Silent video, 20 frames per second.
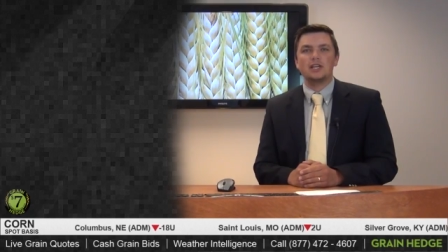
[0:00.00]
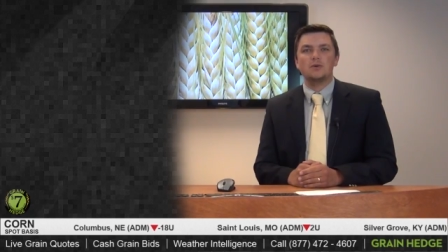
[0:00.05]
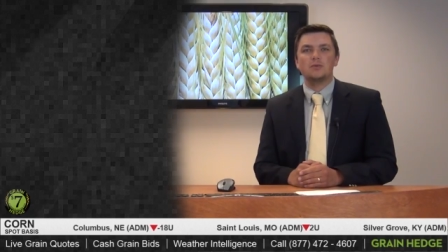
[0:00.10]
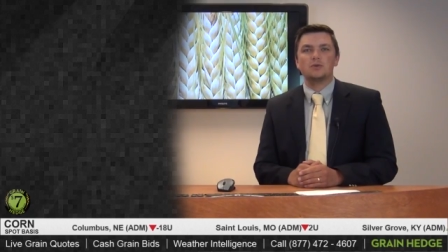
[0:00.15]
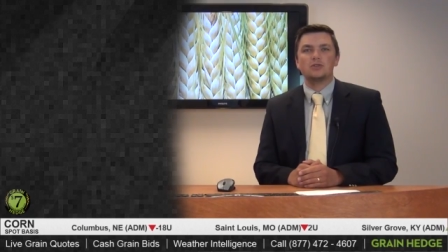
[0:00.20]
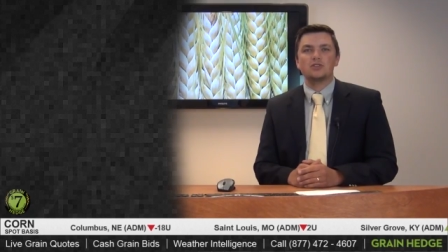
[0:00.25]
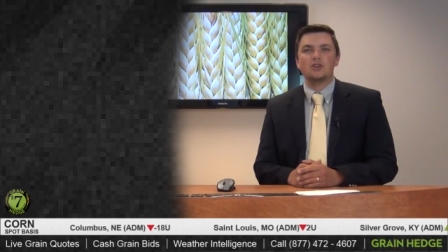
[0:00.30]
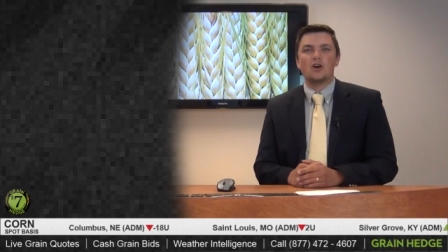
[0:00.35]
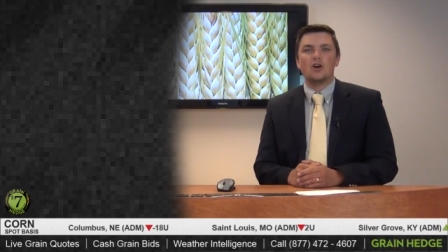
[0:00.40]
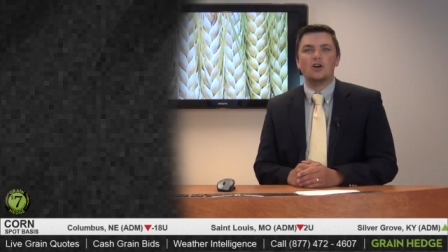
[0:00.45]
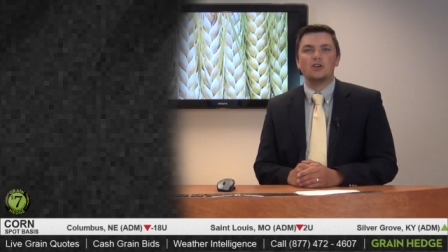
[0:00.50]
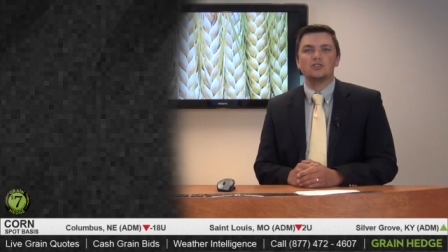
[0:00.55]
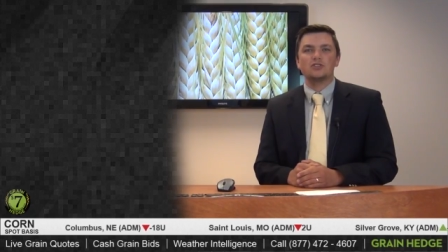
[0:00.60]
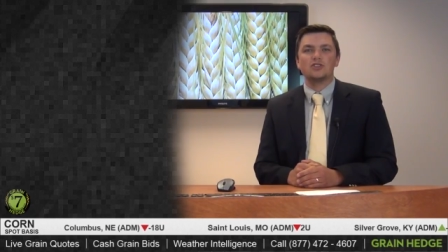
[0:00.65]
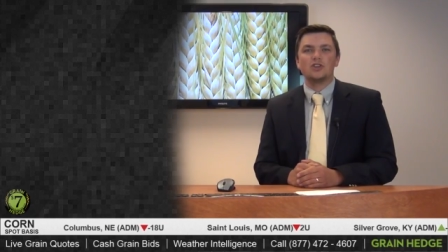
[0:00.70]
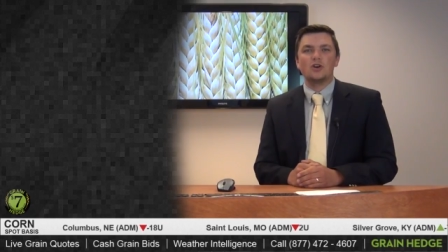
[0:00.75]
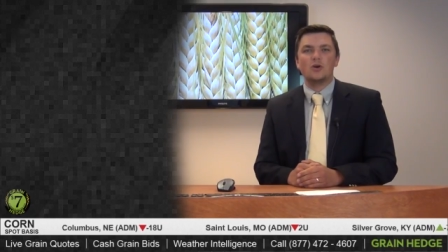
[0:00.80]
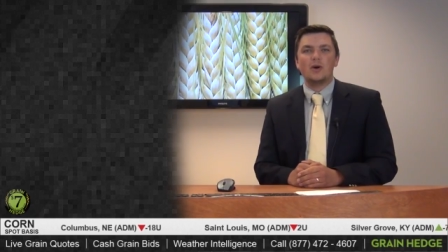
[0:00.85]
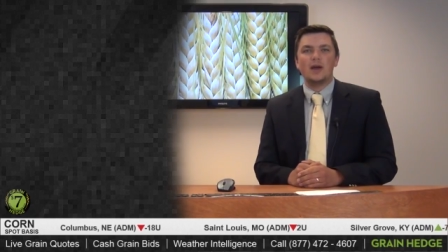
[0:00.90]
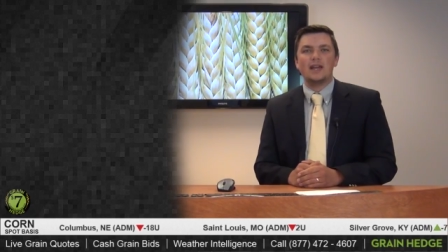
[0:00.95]
It was
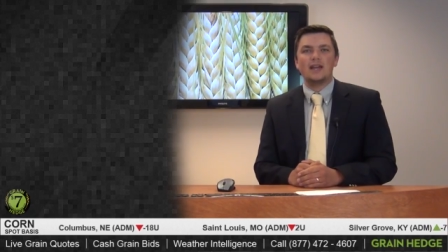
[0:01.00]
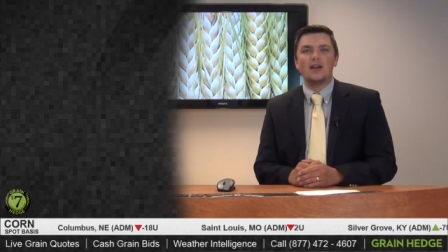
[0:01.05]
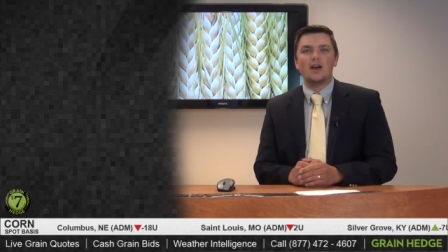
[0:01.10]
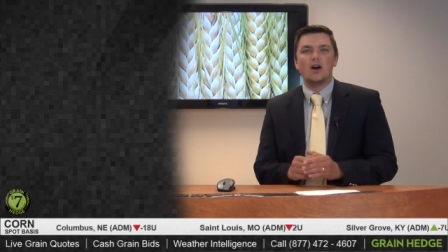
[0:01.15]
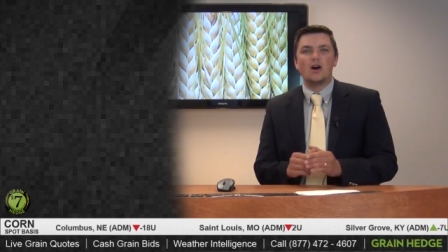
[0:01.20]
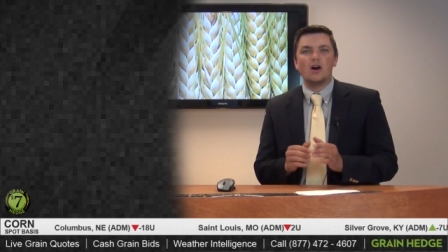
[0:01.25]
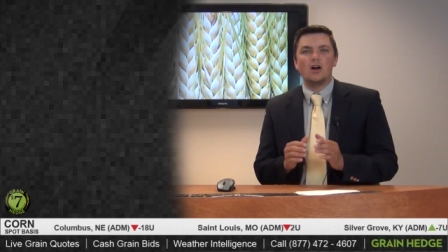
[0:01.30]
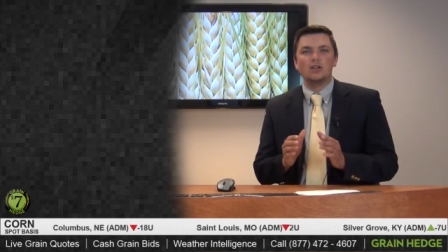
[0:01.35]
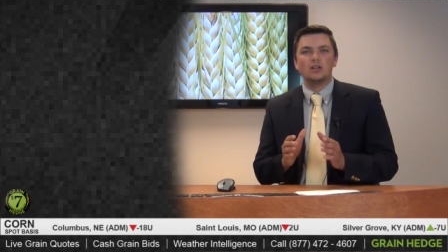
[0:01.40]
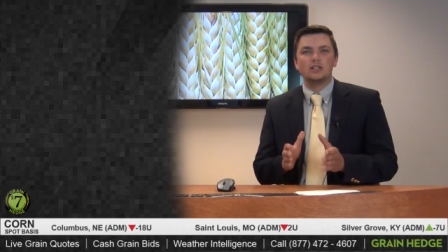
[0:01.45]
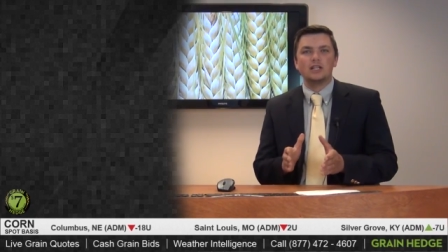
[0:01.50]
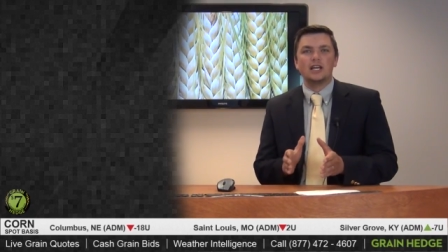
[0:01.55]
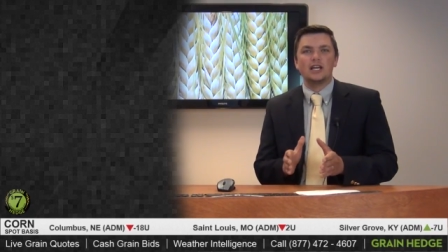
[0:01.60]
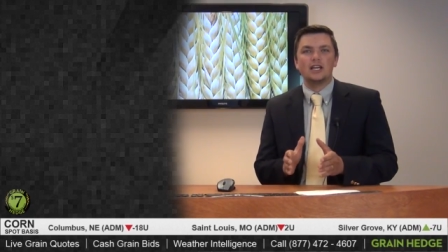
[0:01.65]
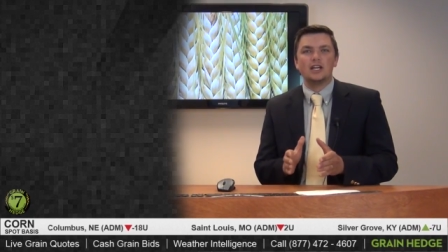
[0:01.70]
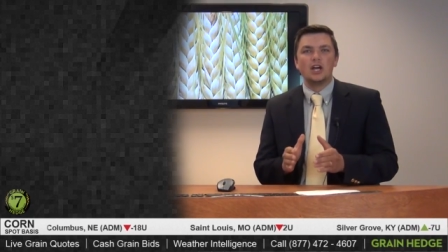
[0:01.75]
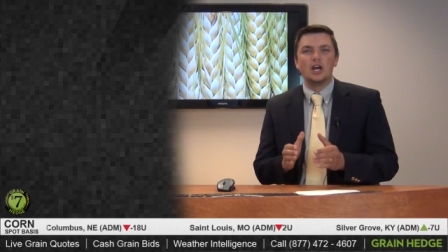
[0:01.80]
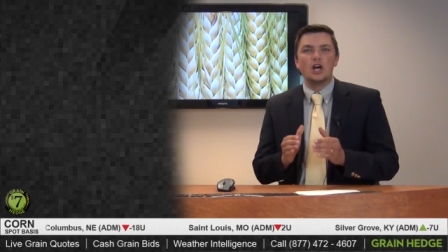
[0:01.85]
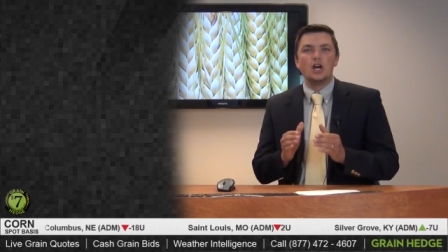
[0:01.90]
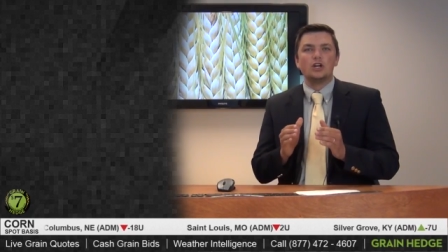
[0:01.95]
also a
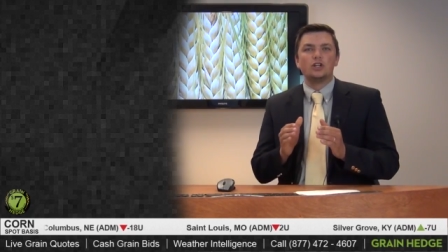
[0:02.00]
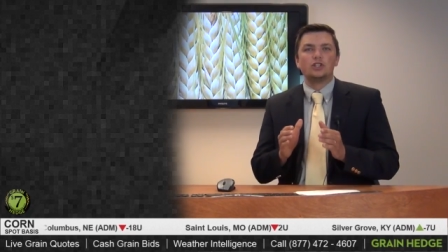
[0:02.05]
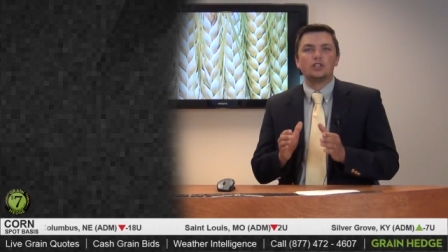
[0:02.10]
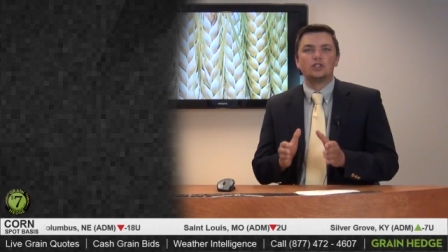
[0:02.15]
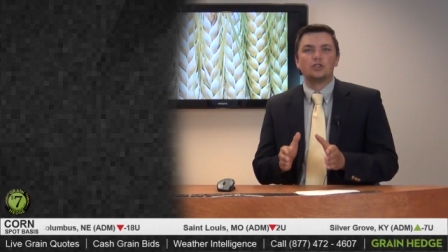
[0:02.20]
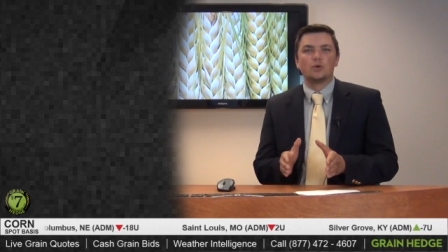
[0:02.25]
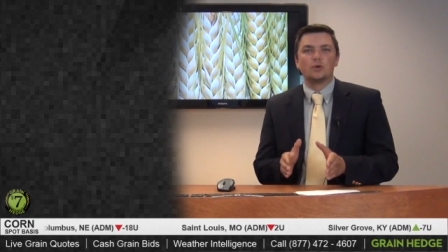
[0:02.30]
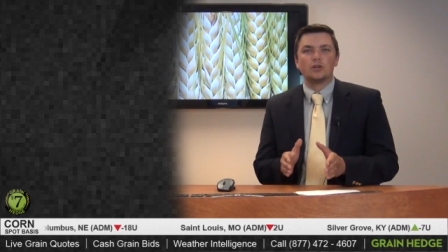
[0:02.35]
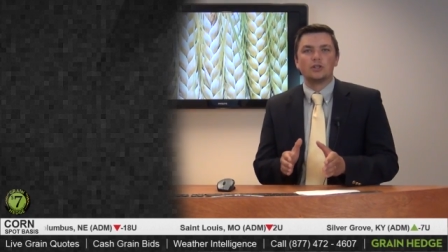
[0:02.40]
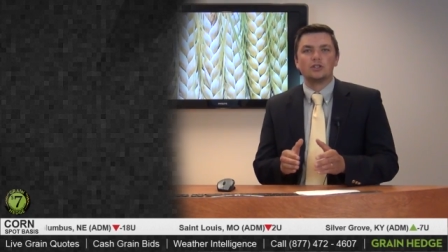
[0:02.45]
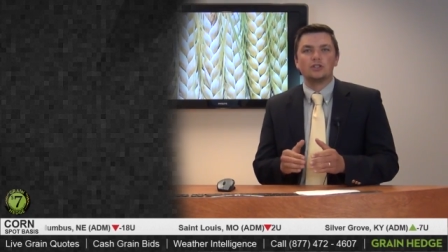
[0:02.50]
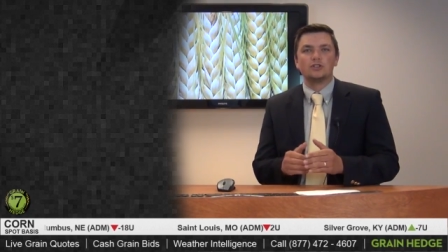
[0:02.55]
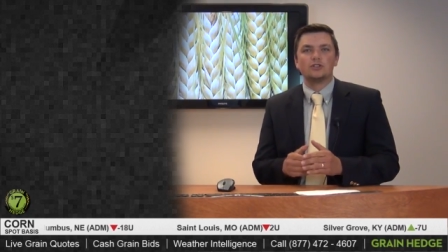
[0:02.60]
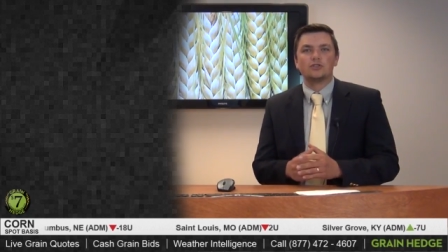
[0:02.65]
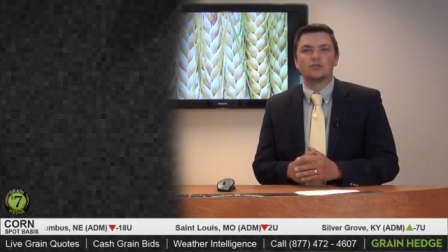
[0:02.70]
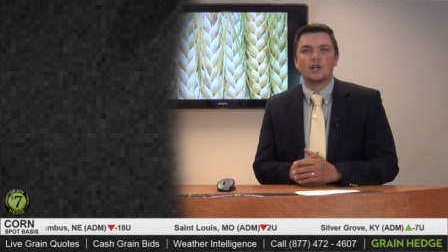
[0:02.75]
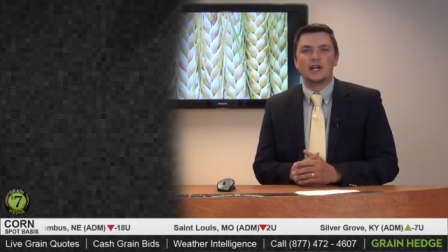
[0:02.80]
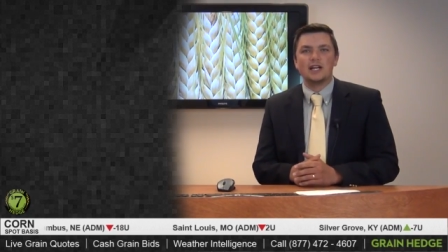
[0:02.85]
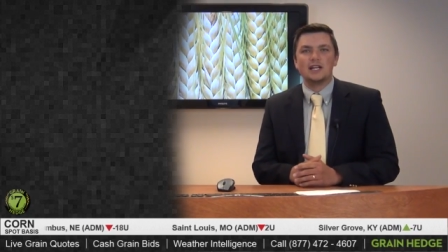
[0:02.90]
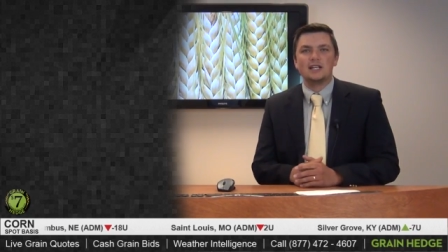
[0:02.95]
holiday shortened
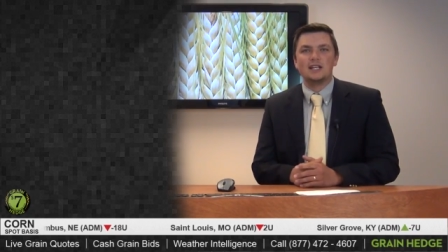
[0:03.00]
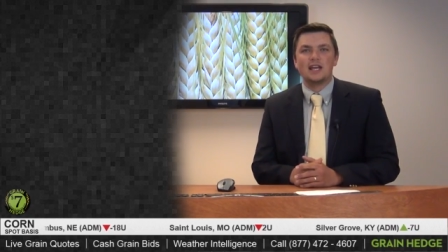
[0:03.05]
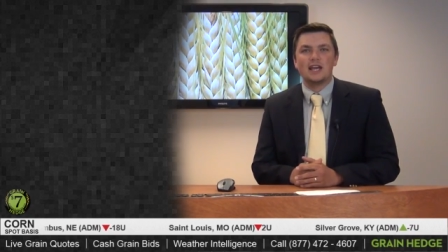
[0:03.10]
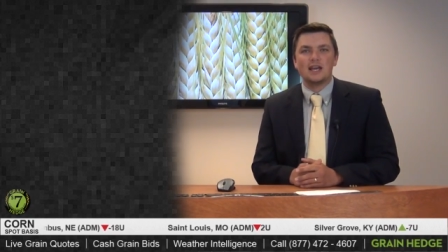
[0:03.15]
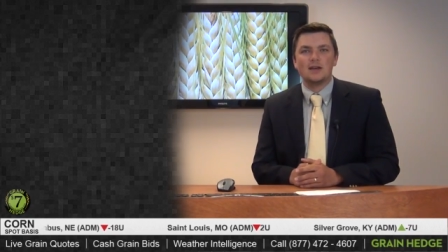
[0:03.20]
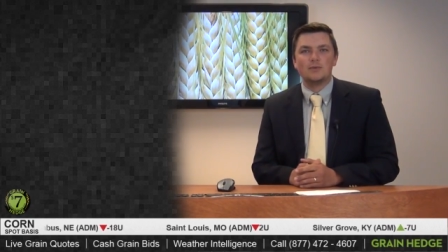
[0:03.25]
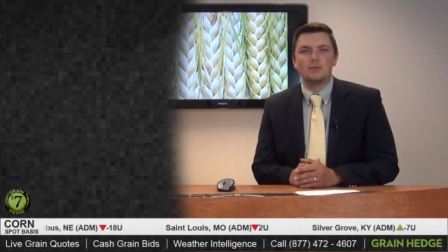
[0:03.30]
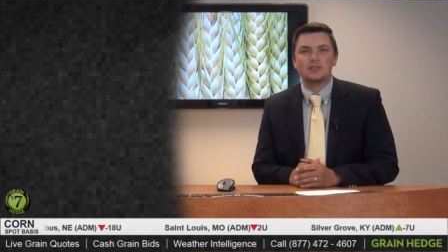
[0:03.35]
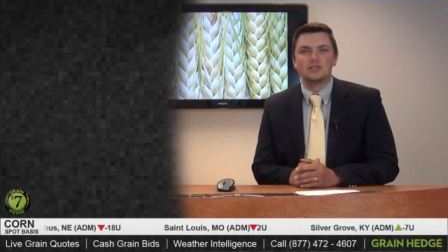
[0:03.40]
trade day.